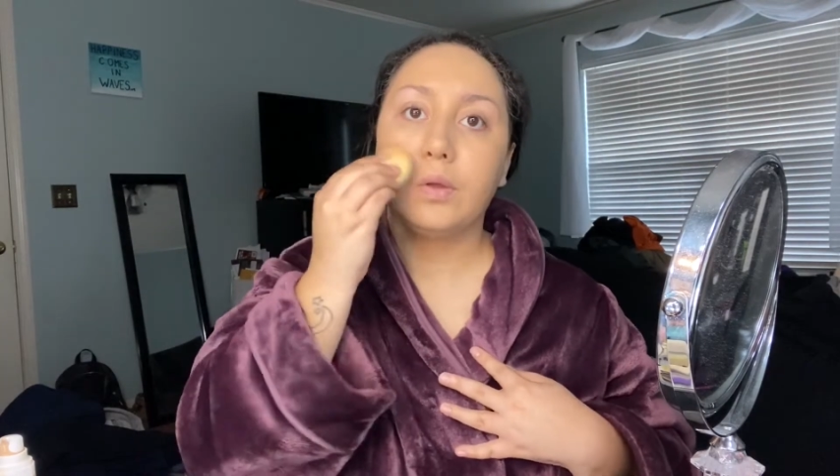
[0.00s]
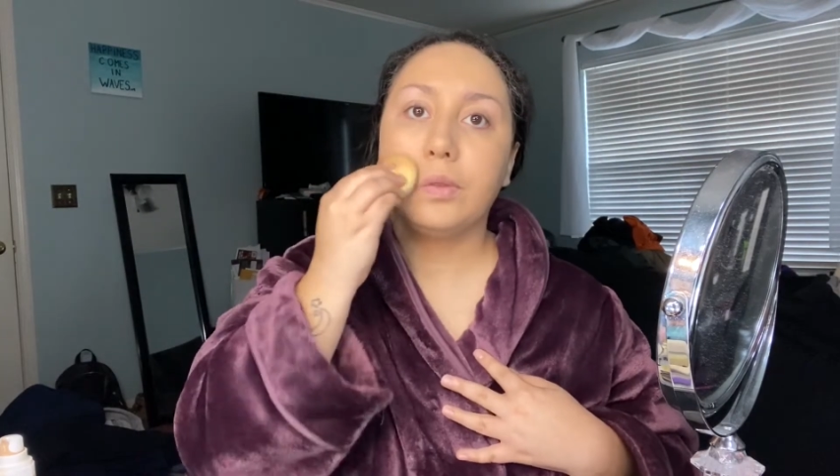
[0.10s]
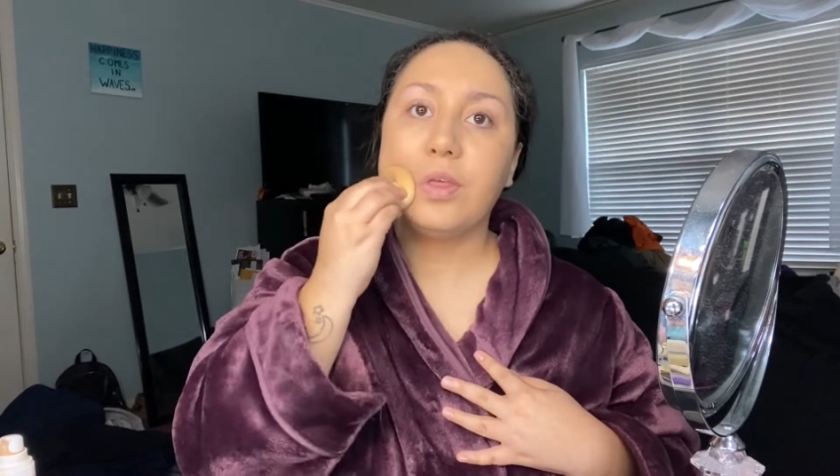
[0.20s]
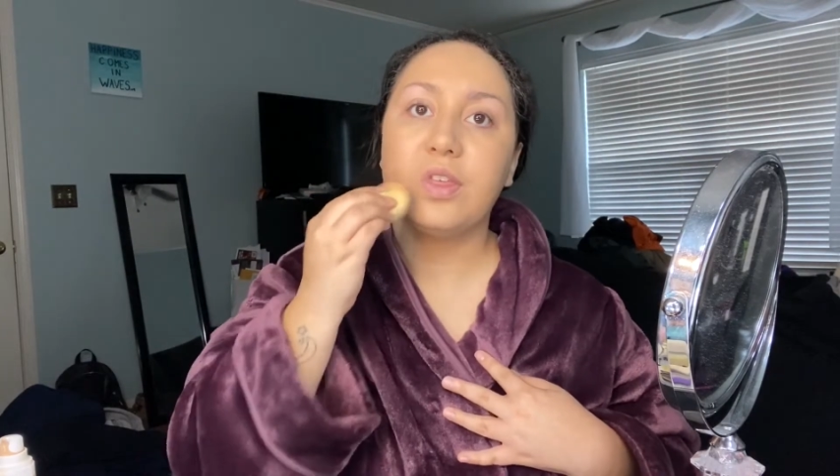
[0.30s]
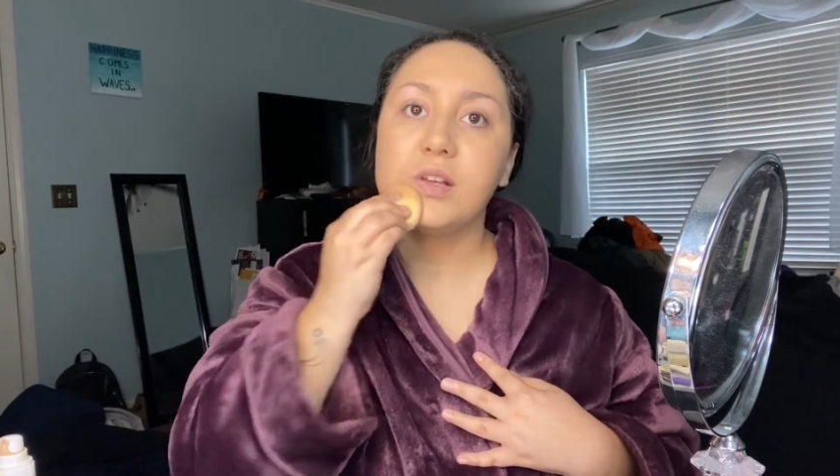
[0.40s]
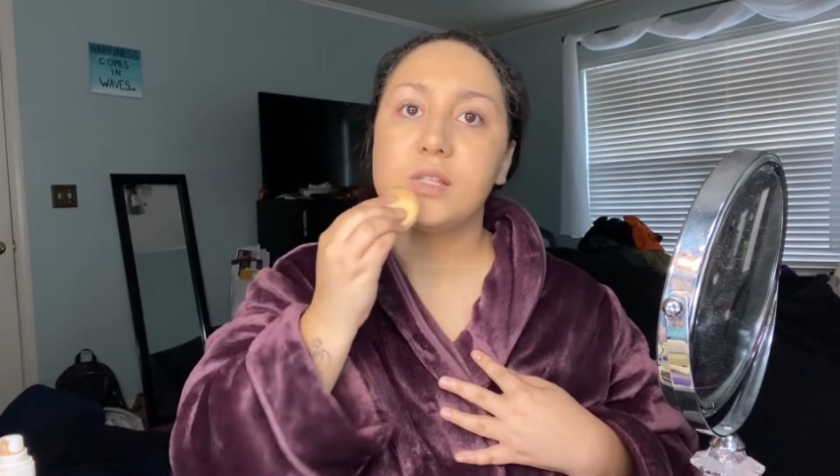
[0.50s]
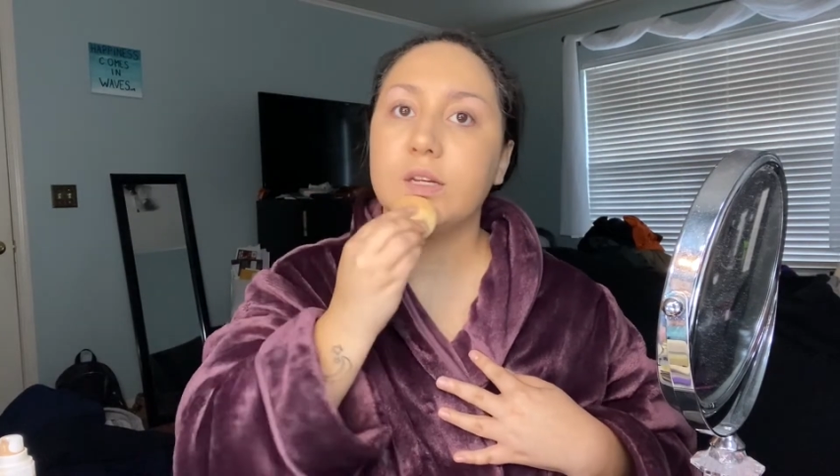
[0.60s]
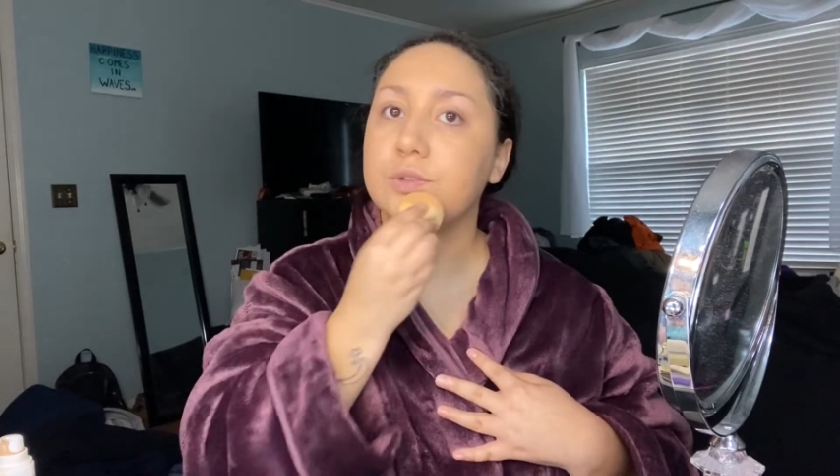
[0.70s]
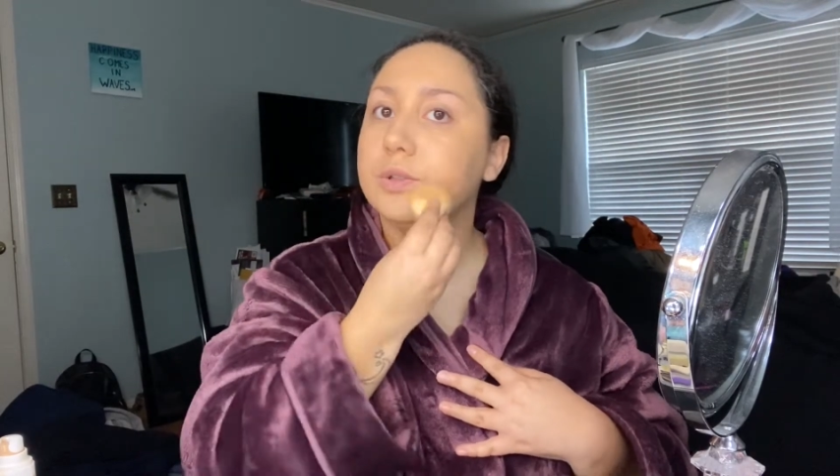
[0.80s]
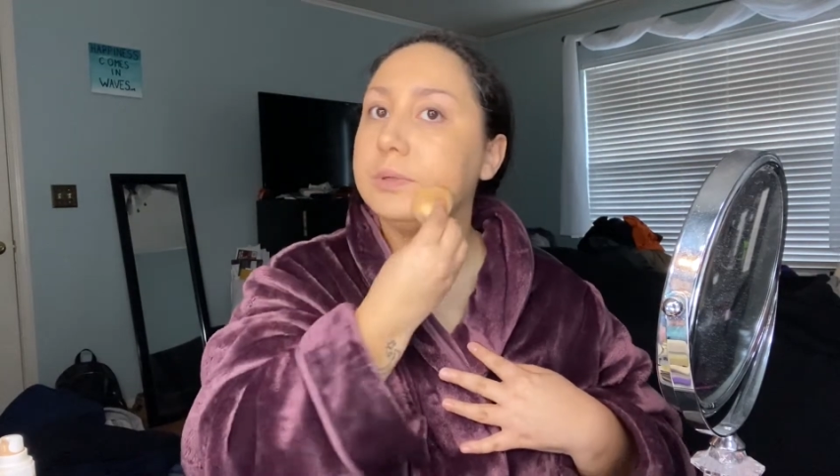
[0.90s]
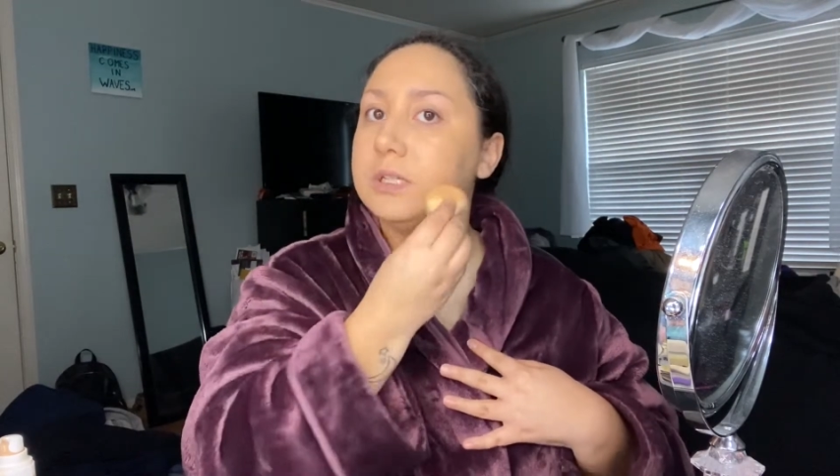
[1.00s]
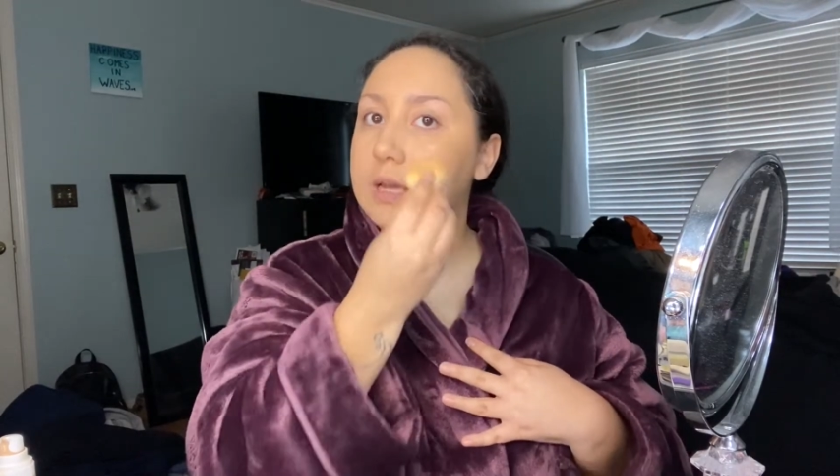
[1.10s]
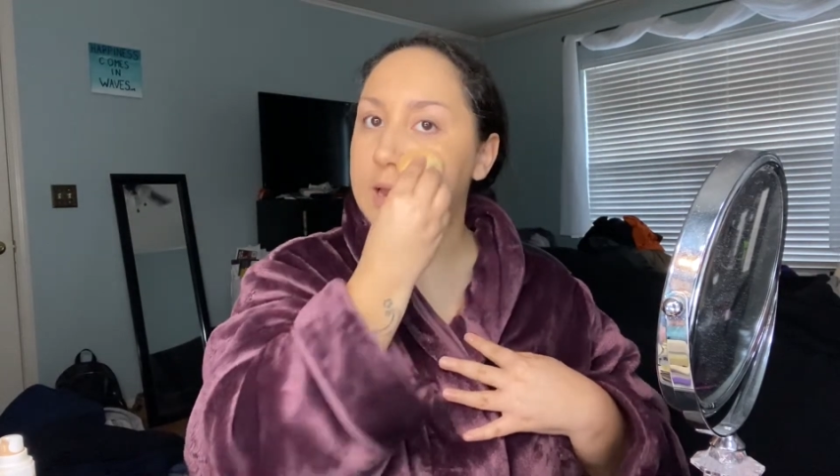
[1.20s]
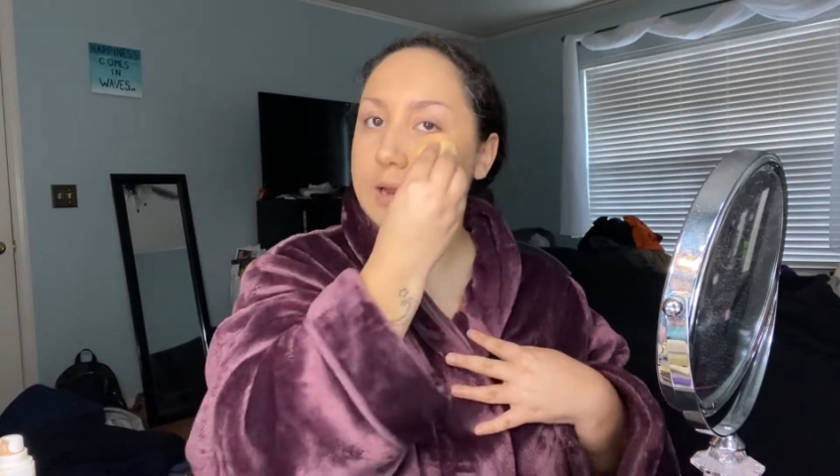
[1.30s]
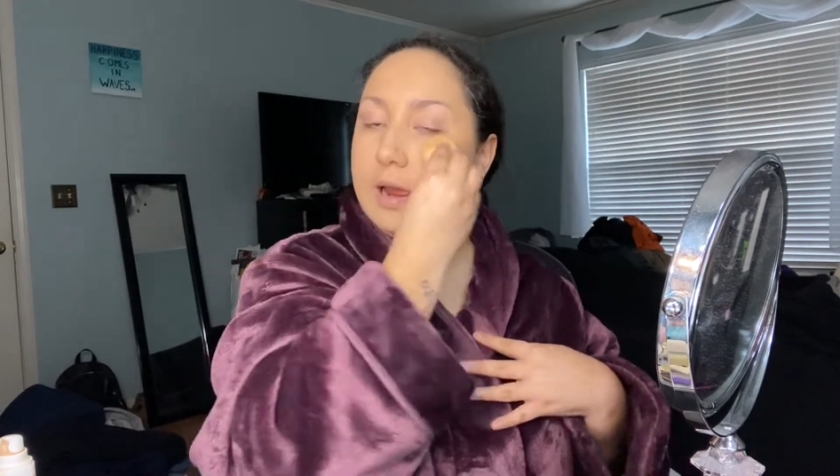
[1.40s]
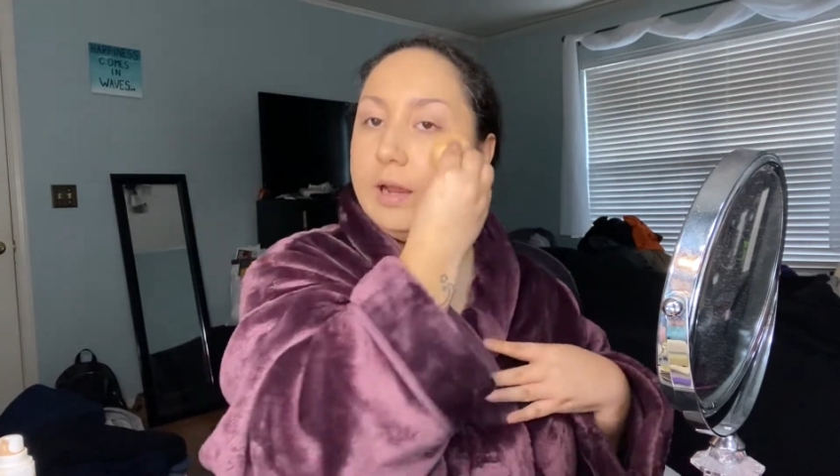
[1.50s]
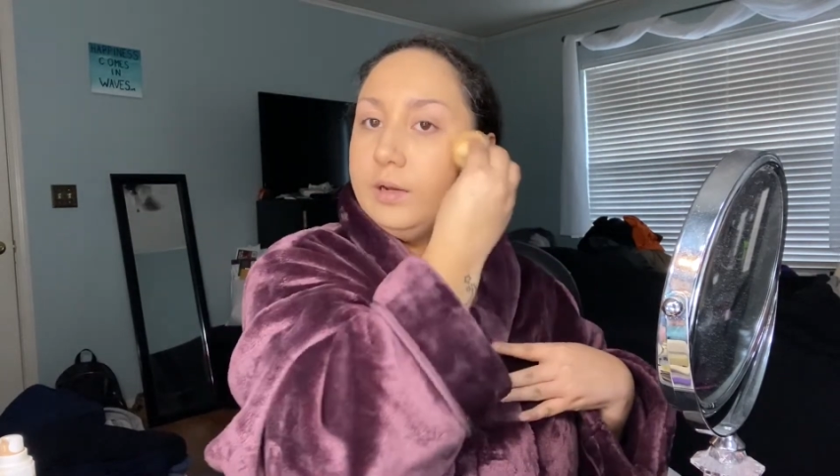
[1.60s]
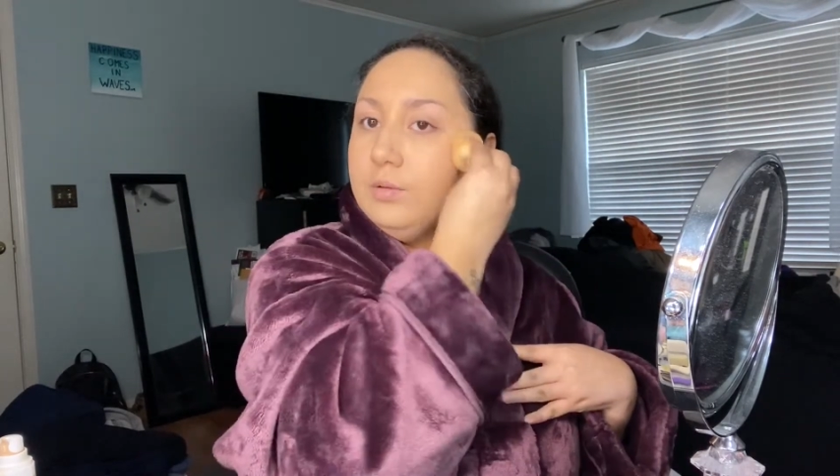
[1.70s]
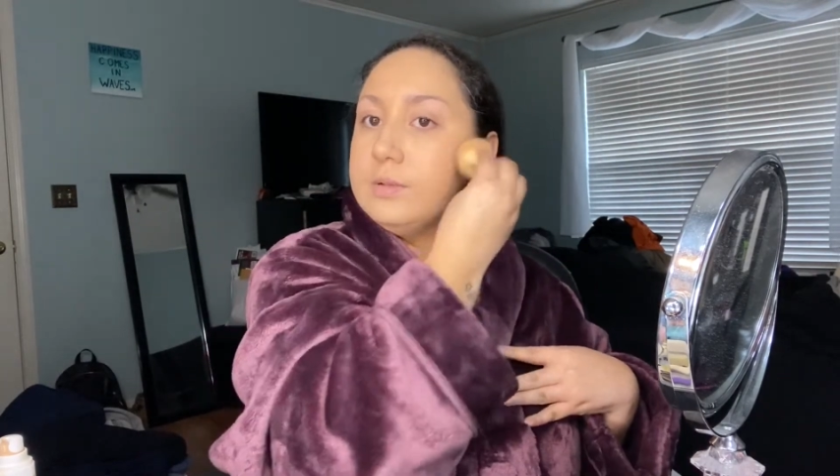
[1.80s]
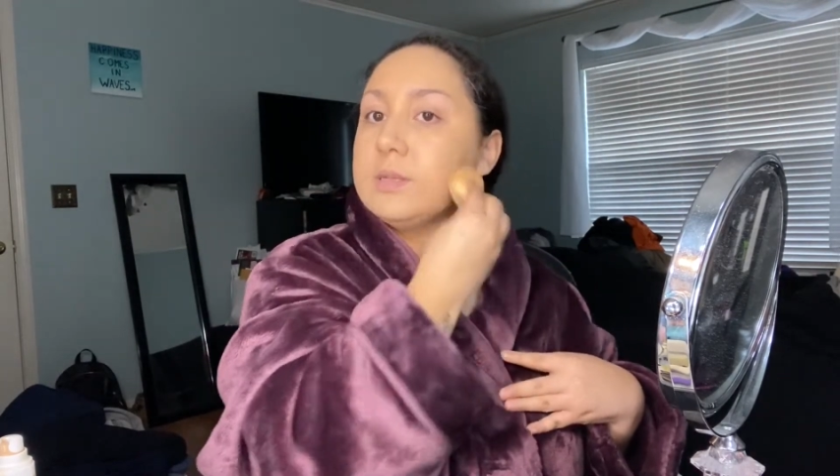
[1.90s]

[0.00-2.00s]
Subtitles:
The things I do to be tan. I don't